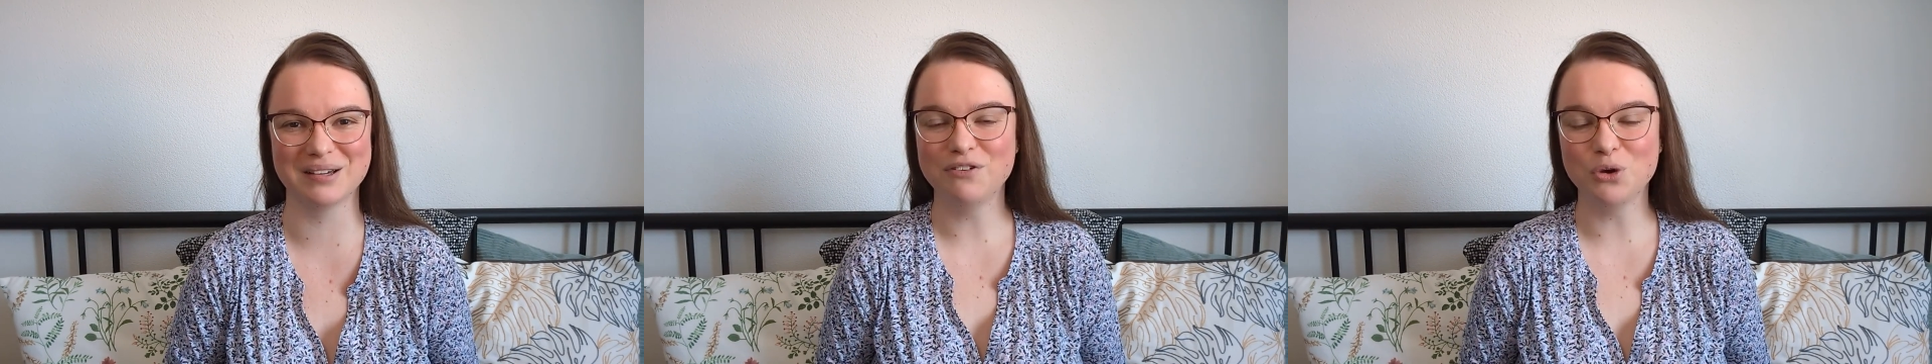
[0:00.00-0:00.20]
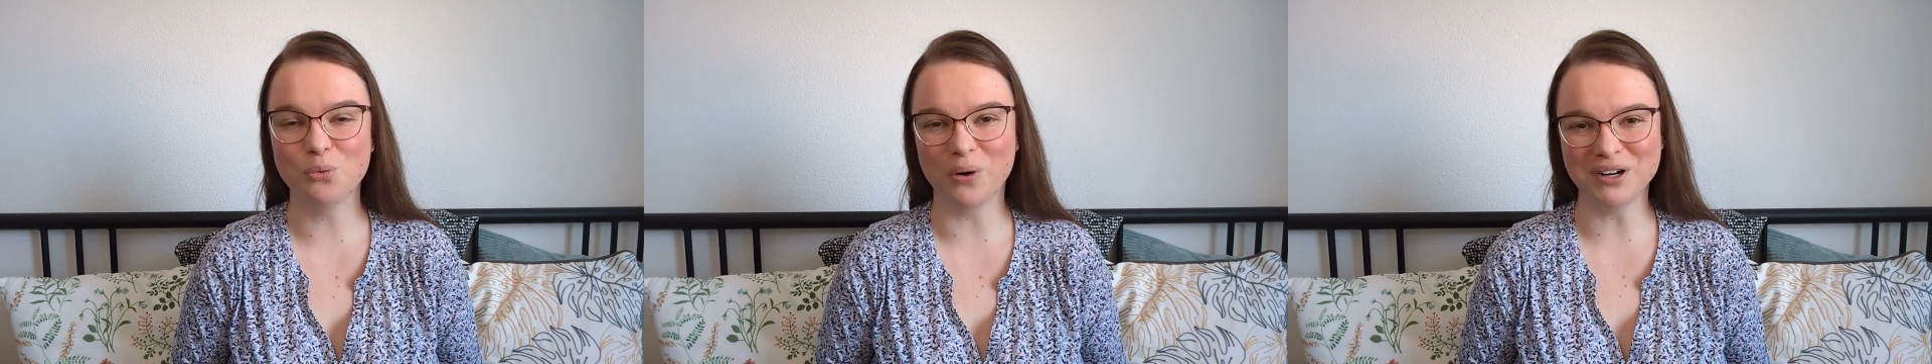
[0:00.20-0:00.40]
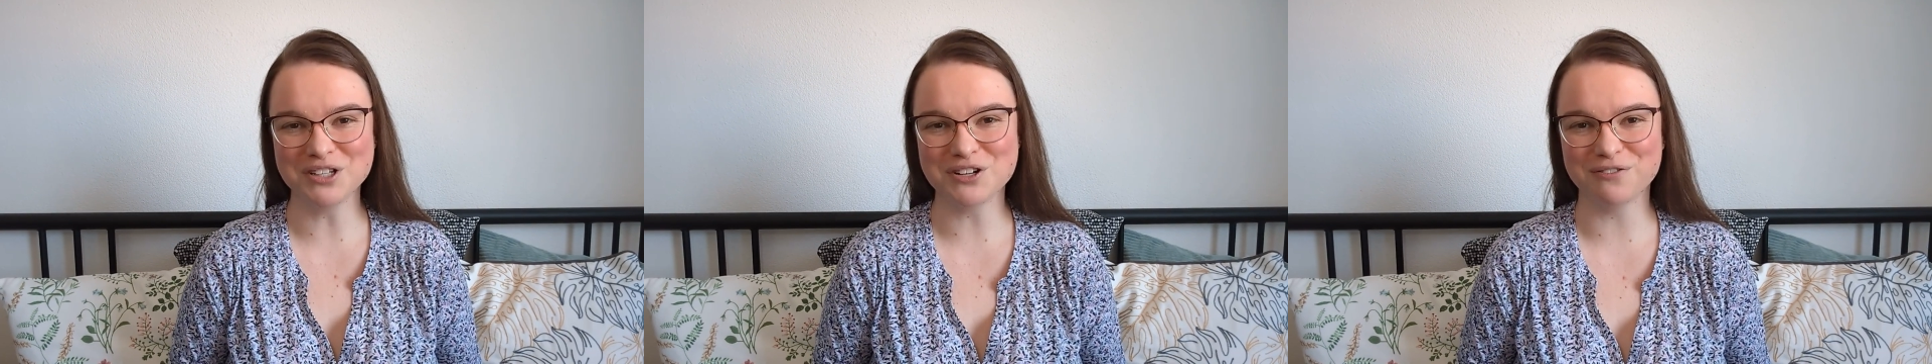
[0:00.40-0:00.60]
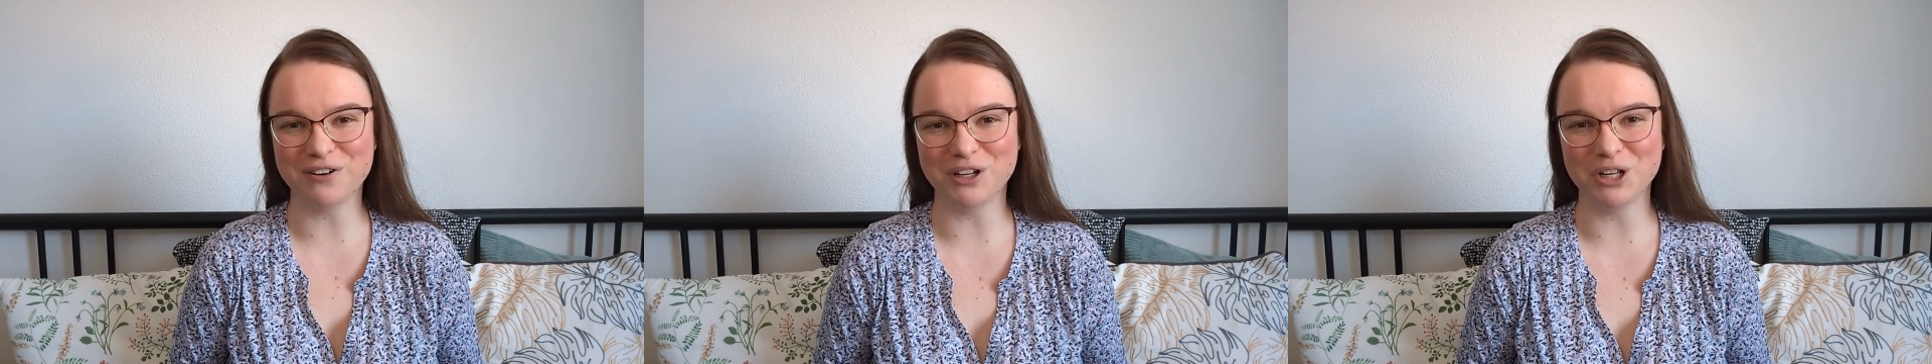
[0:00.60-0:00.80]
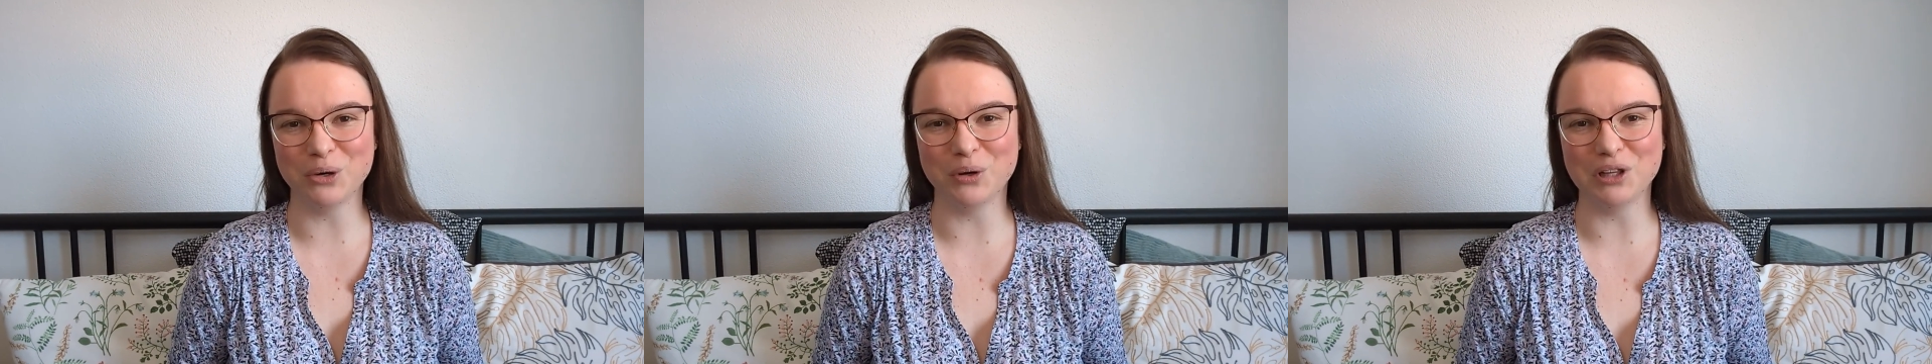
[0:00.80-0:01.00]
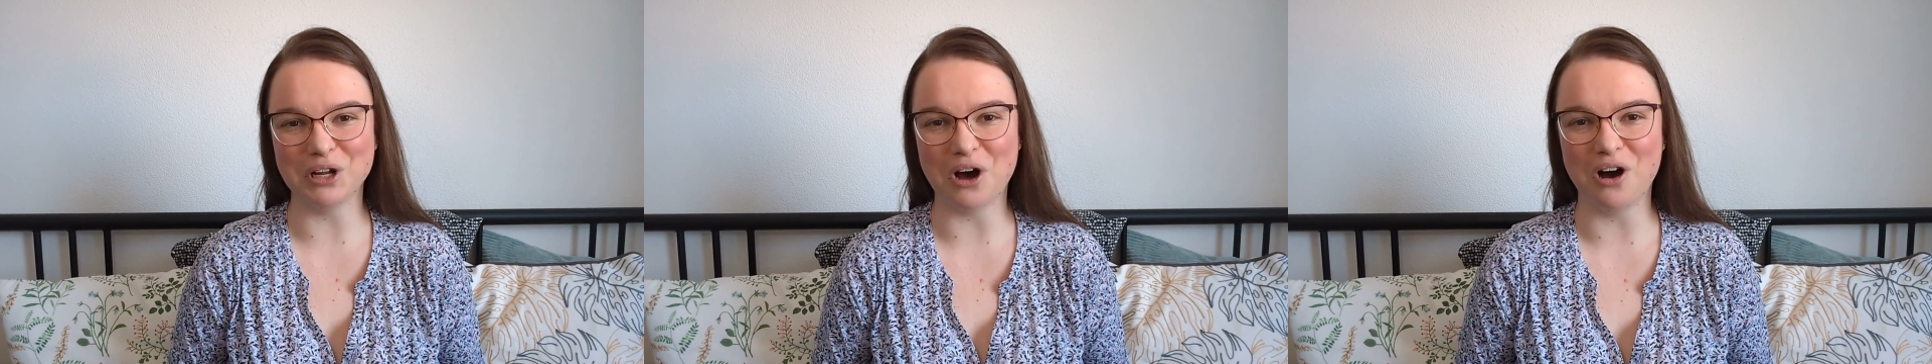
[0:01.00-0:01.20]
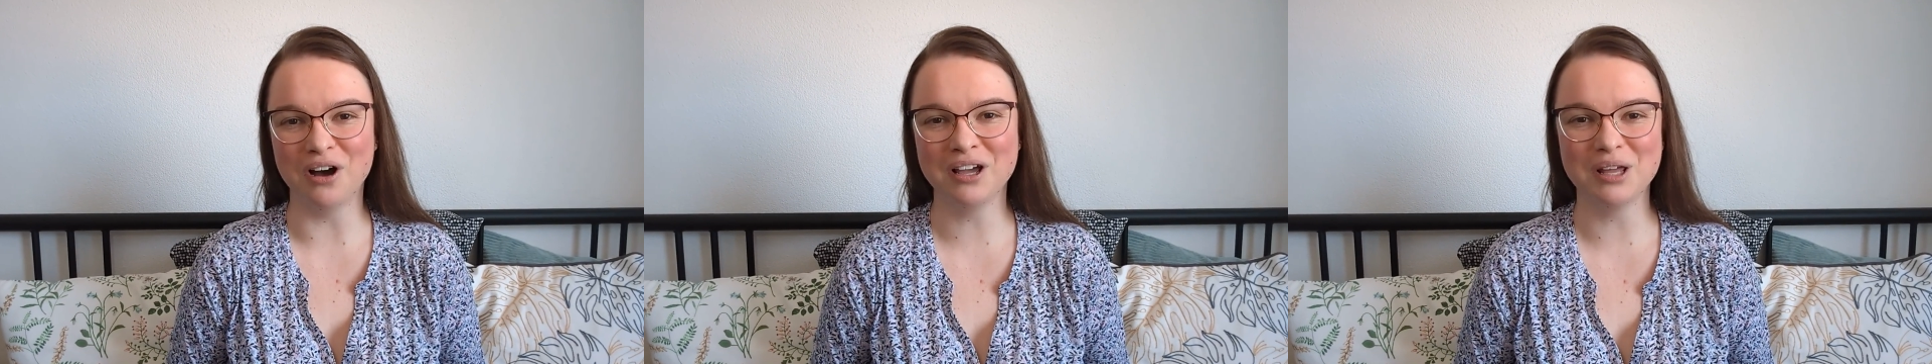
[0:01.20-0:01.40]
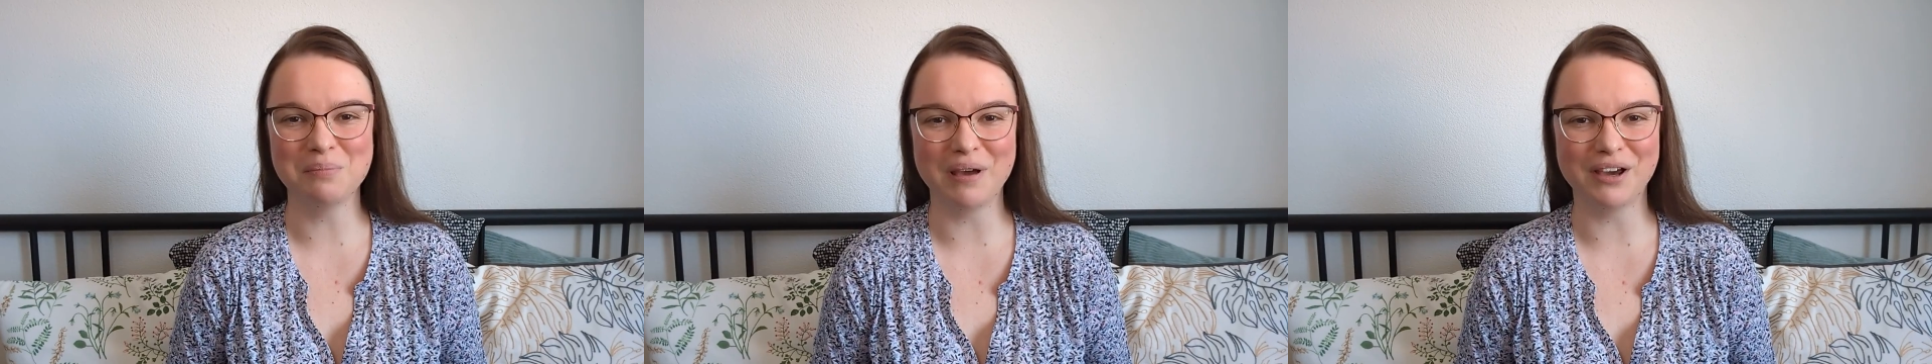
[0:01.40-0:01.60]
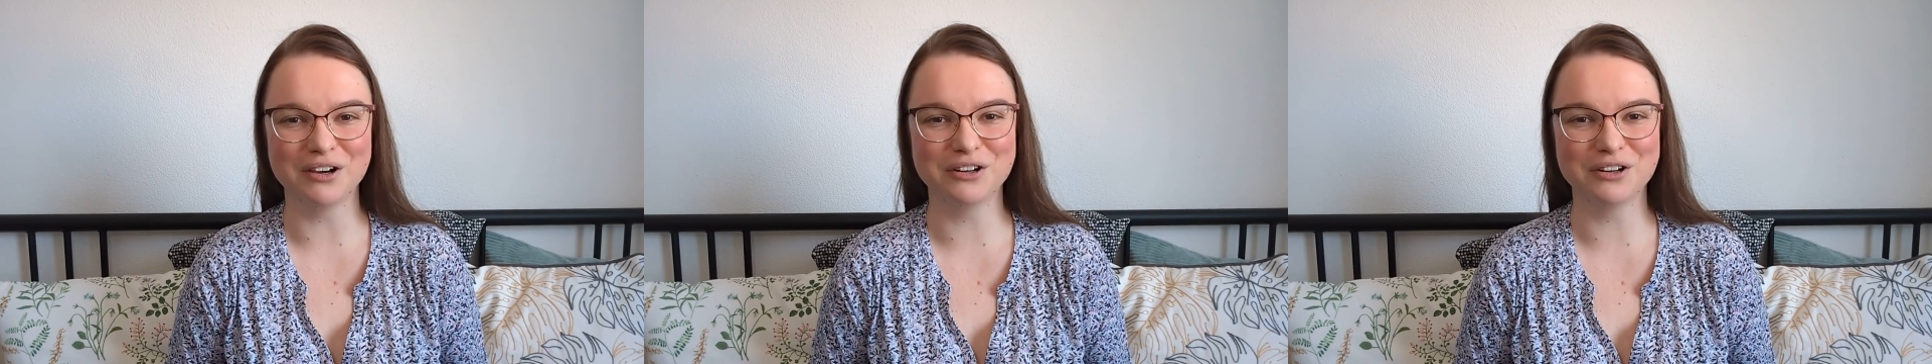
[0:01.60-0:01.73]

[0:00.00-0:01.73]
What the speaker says: If you want to follow along and make